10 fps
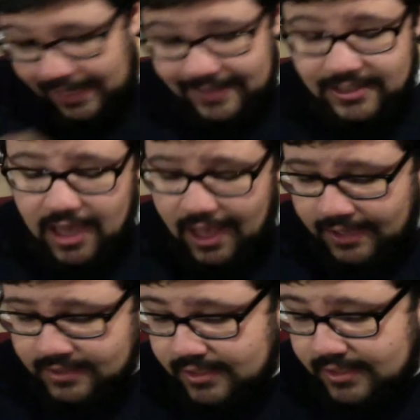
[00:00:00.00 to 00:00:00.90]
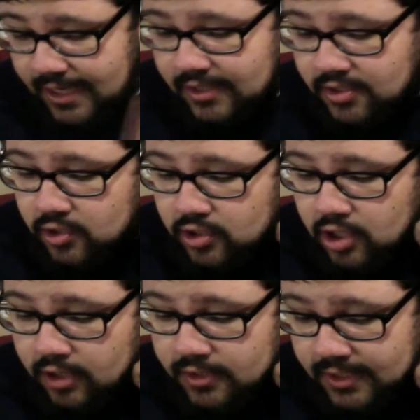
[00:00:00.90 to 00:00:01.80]
and yeah, it's containing such
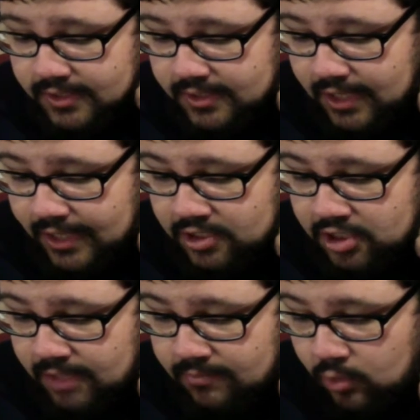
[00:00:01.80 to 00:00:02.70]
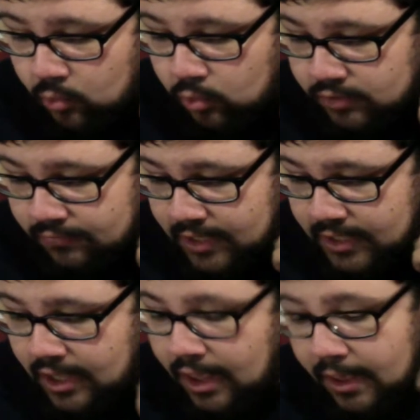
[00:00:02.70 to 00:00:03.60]
artists as Jim Woodring,